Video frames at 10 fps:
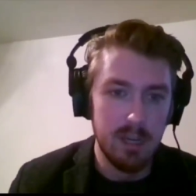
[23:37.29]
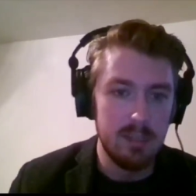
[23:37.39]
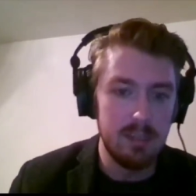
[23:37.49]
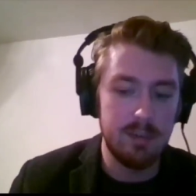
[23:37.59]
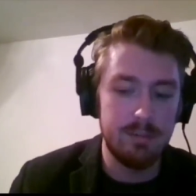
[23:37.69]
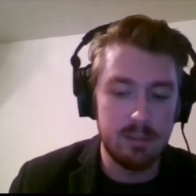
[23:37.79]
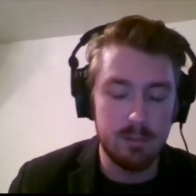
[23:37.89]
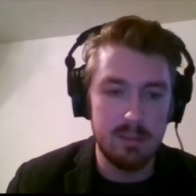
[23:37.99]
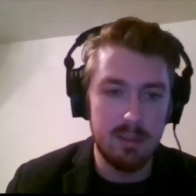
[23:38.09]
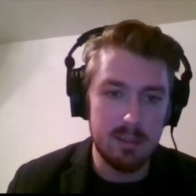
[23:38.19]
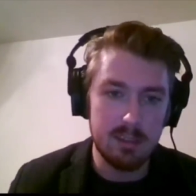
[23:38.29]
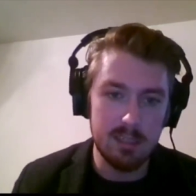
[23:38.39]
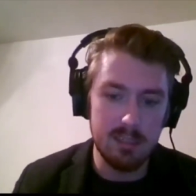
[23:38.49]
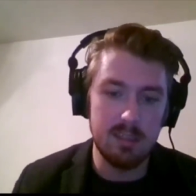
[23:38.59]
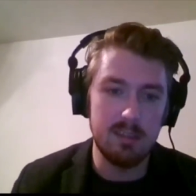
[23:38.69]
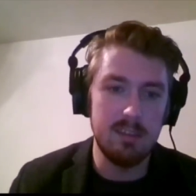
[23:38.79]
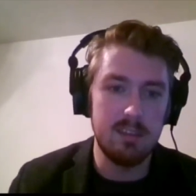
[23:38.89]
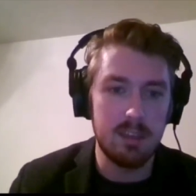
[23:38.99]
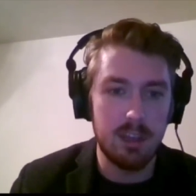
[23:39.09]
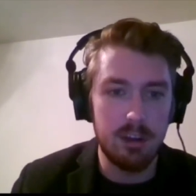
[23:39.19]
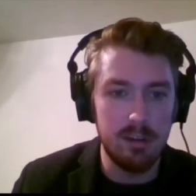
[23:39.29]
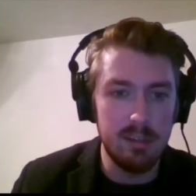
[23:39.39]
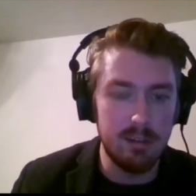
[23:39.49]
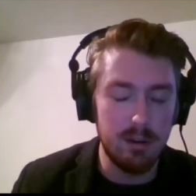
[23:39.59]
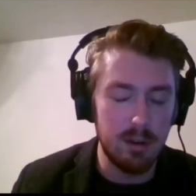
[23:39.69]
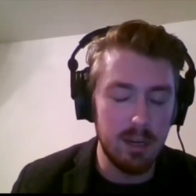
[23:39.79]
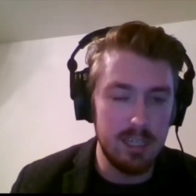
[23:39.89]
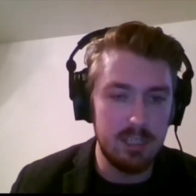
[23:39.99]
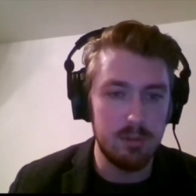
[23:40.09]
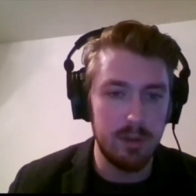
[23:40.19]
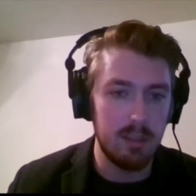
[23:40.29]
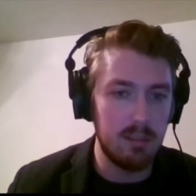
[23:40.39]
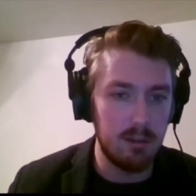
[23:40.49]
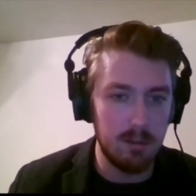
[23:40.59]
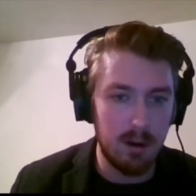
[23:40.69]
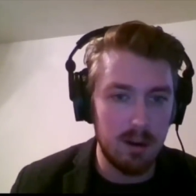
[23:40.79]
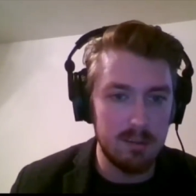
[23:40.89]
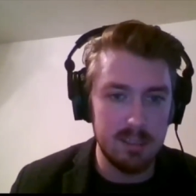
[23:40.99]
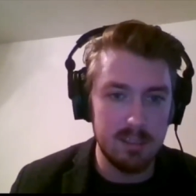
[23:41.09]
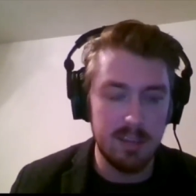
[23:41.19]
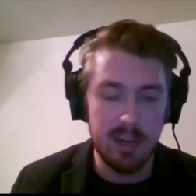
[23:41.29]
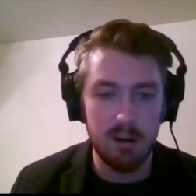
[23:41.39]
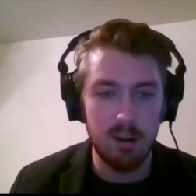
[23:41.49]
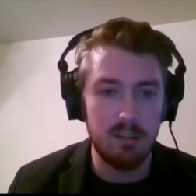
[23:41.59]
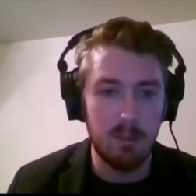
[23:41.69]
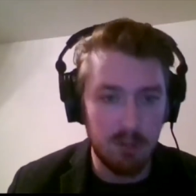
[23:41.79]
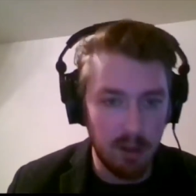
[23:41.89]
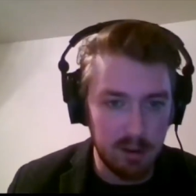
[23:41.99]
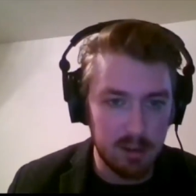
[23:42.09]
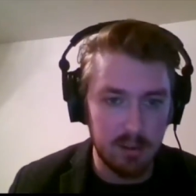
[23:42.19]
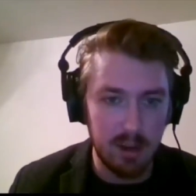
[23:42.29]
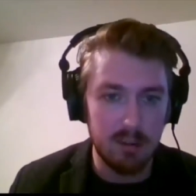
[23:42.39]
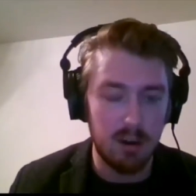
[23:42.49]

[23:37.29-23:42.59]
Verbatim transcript: The difference with Dusk is that these security token issuing third parties, they are not the product, right?